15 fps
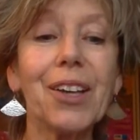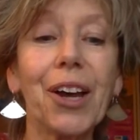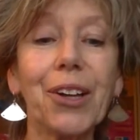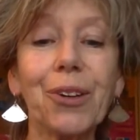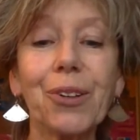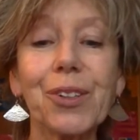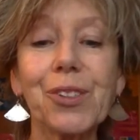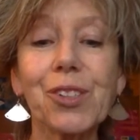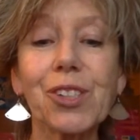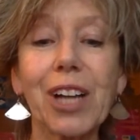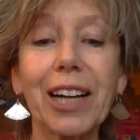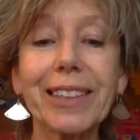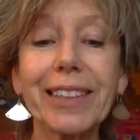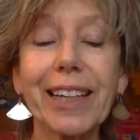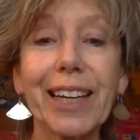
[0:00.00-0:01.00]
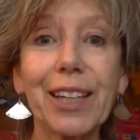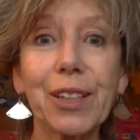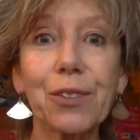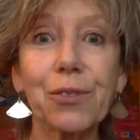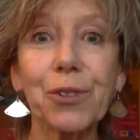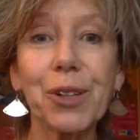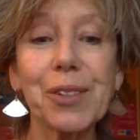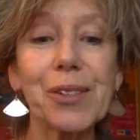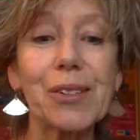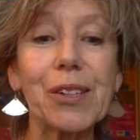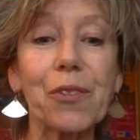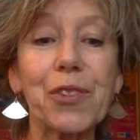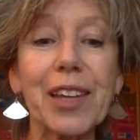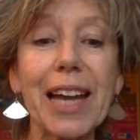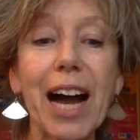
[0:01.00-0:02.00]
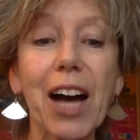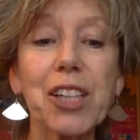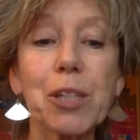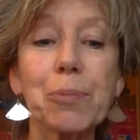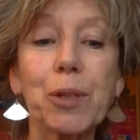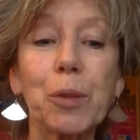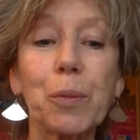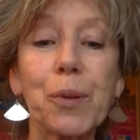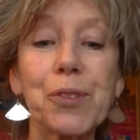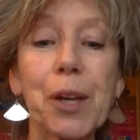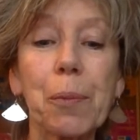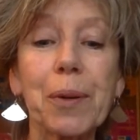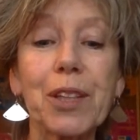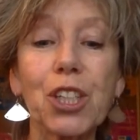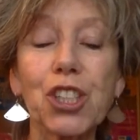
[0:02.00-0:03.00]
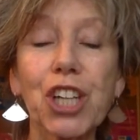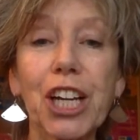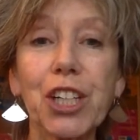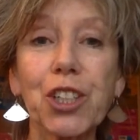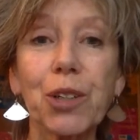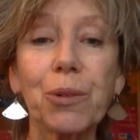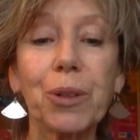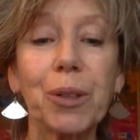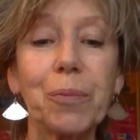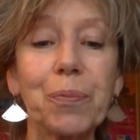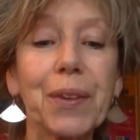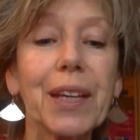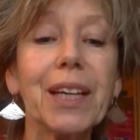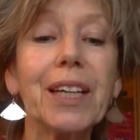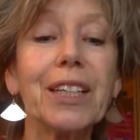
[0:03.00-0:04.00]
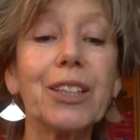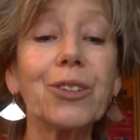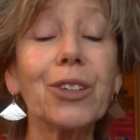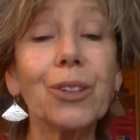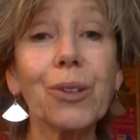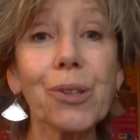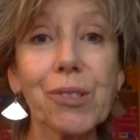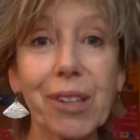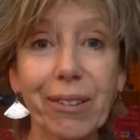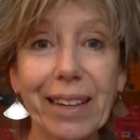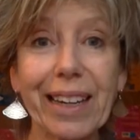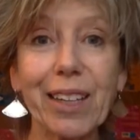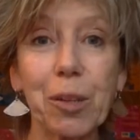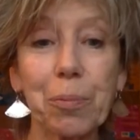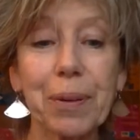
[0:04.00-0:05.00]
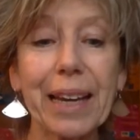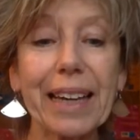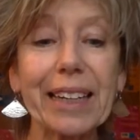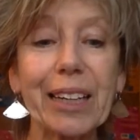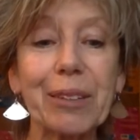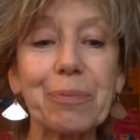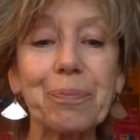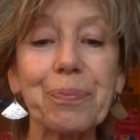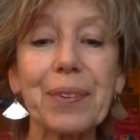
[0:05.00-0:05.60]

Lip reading: and you can start to hear the voices of the other pupils up in the changing room. You can also hear the piano.